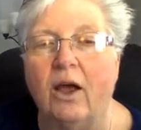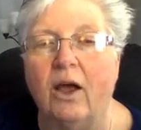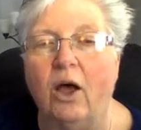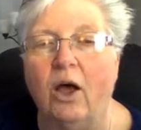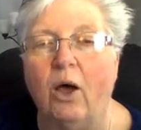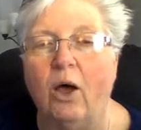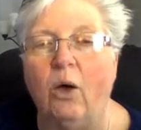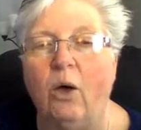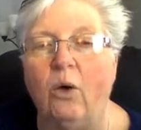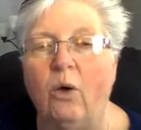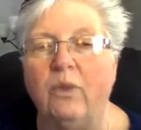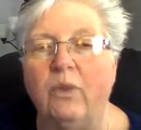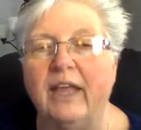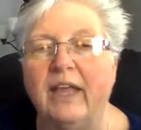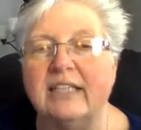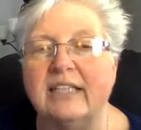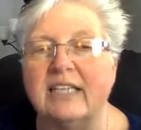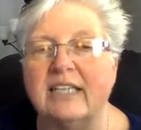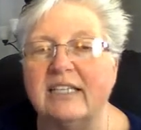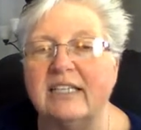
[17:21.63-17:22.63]
Oh,
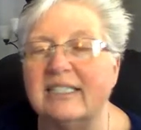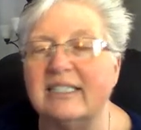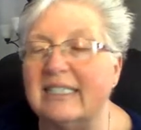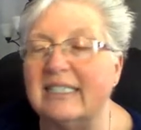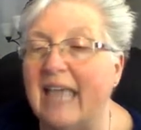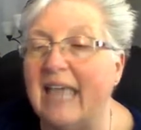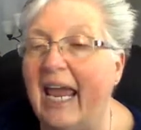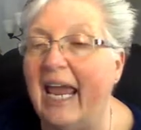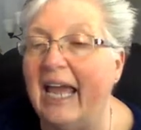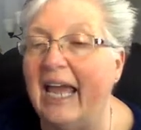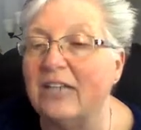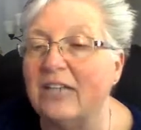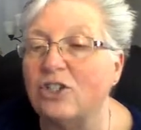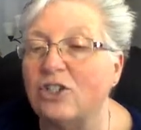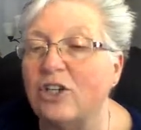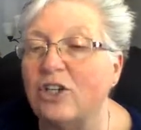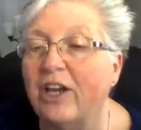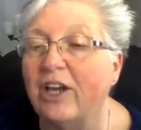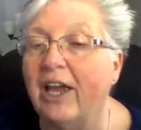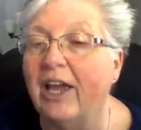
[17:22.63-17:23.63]
that's a sash,
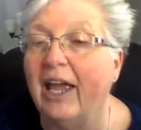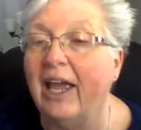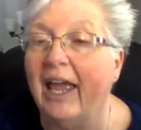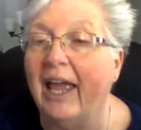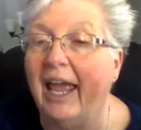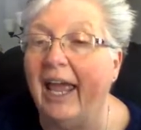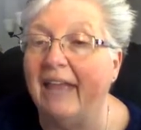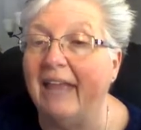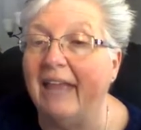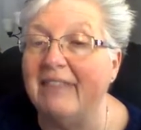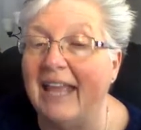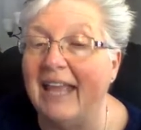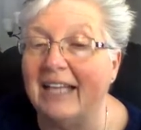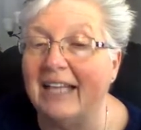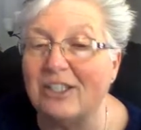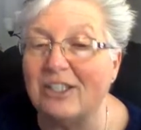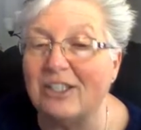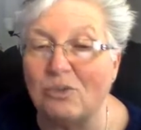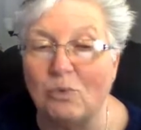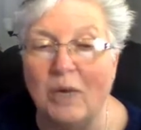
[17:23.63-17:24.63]
and
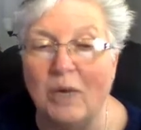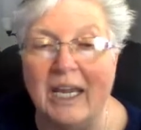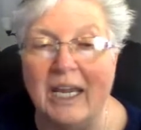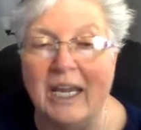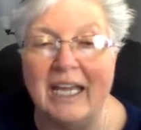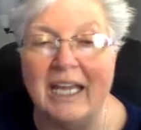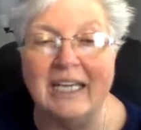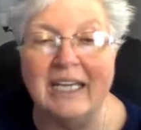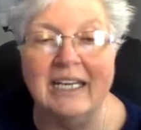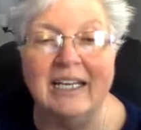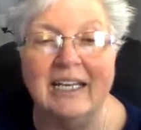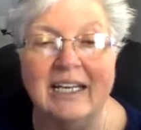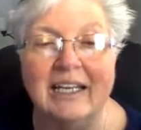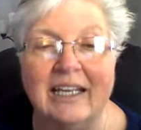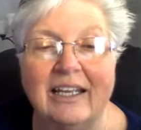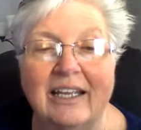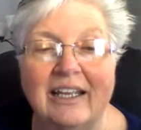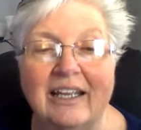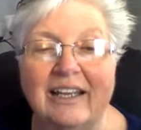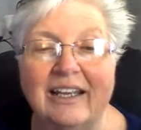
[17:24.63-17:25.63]
that's red.
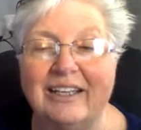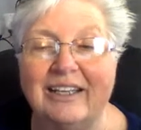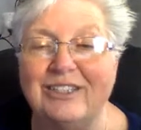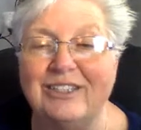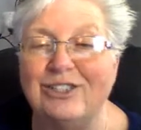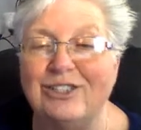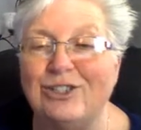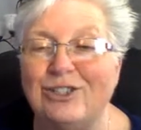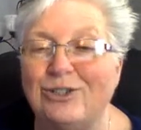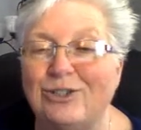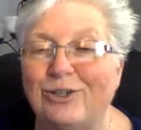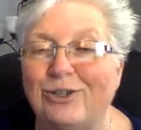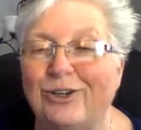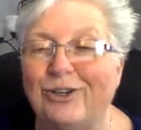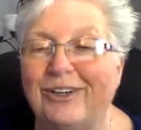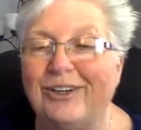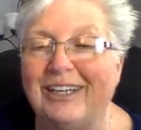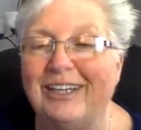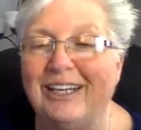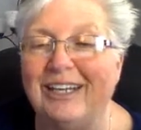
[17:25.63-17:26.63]
Sure,
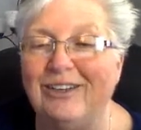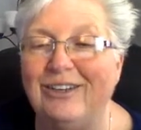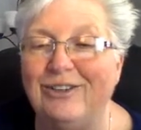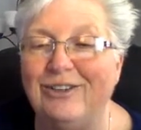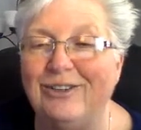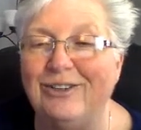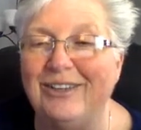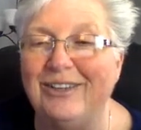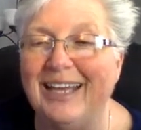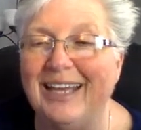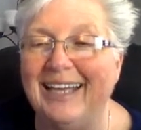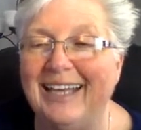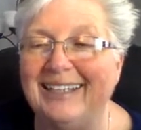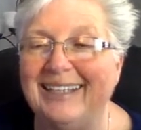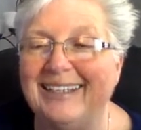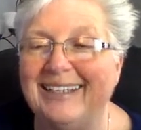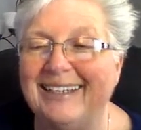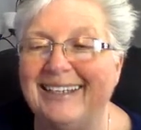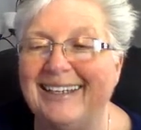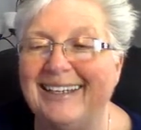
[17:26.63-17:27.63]
can you do that?
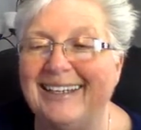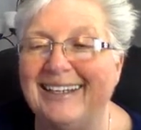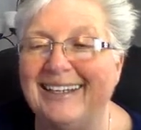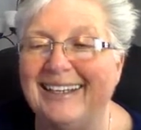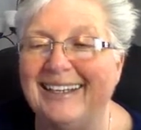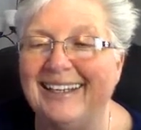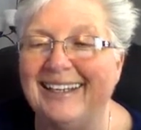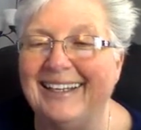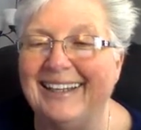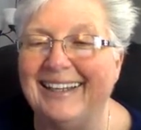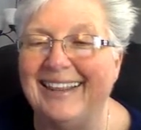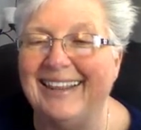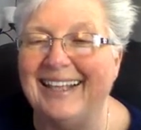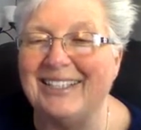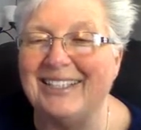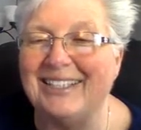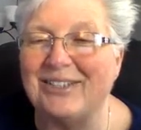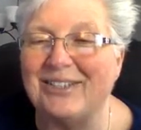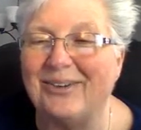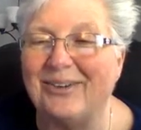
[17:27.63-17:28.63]

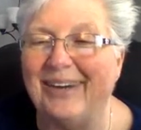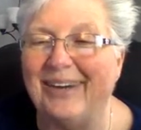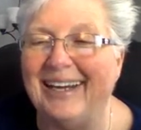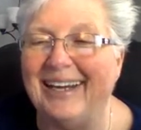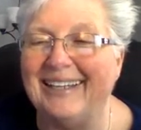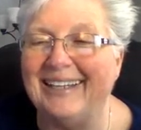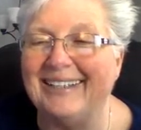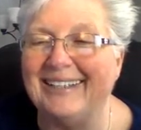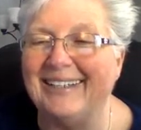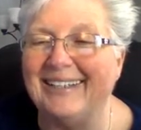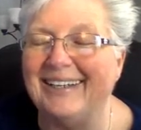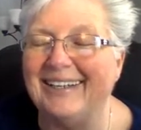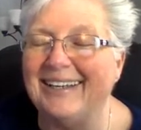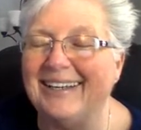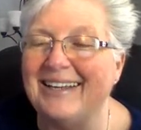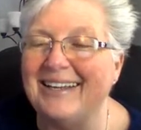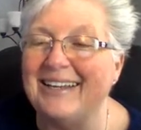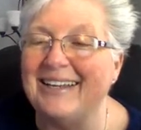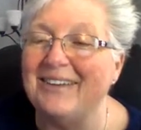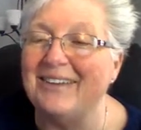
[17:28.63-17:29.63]
That's great.
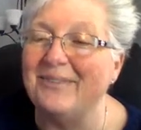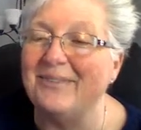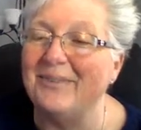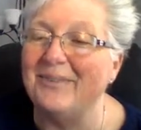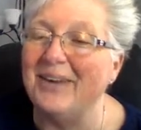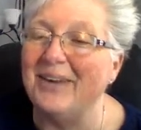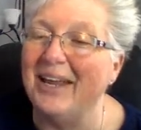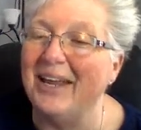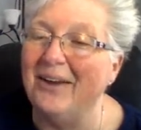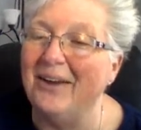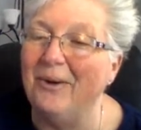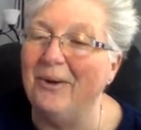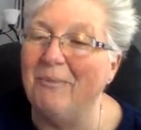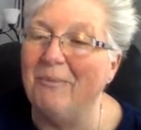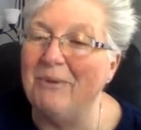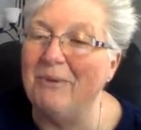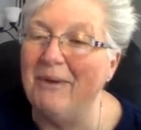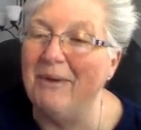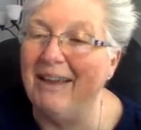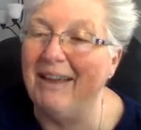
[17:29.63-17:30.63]
Well, I hope
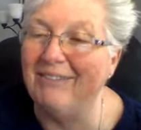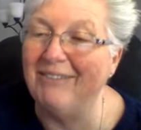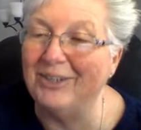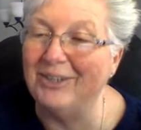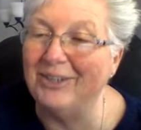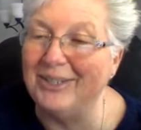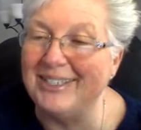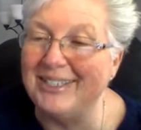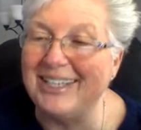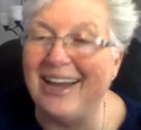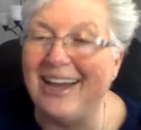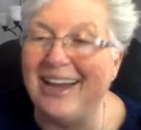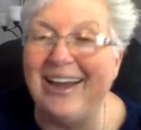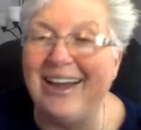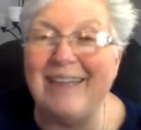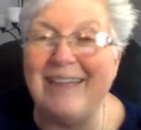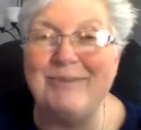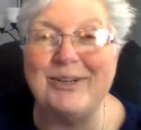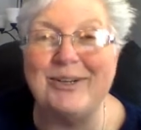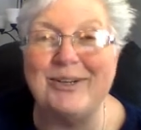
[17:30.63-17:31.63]
you have a good
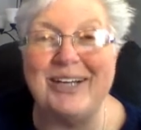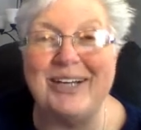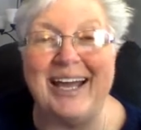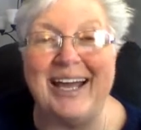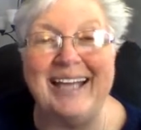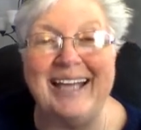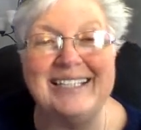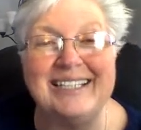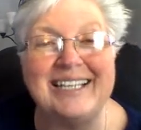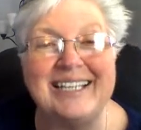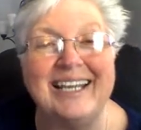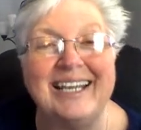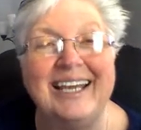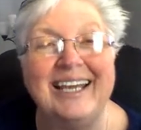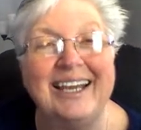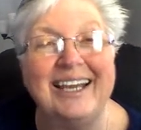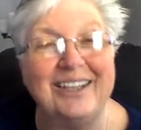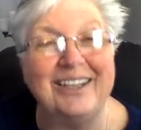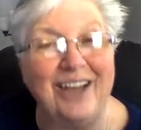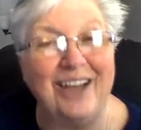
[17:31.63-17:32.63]
time, you guys,
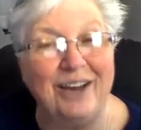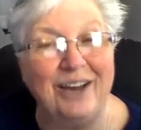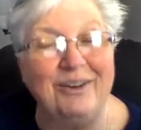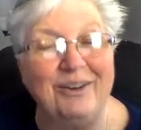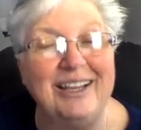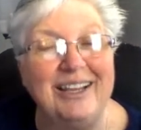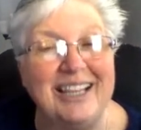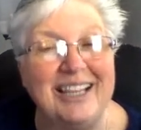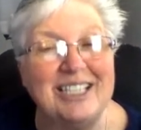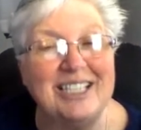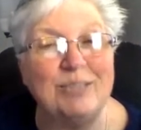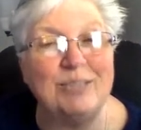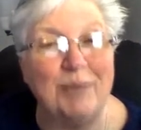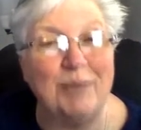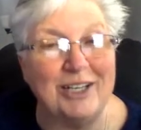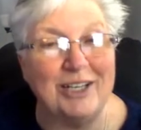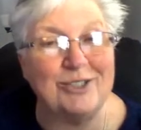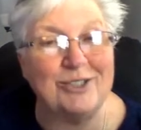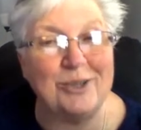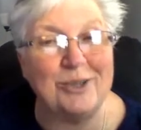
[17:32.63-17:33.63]
coloring this
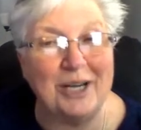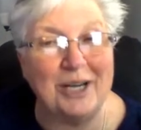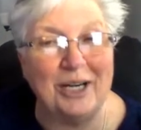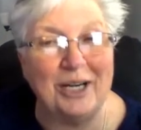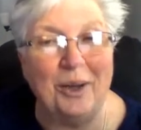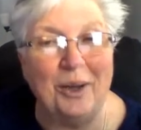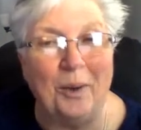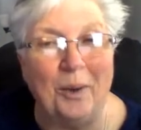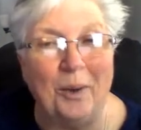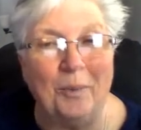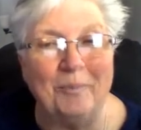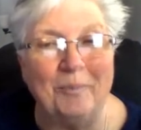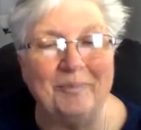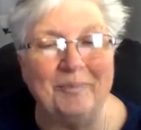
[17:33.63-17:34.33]
picture at home.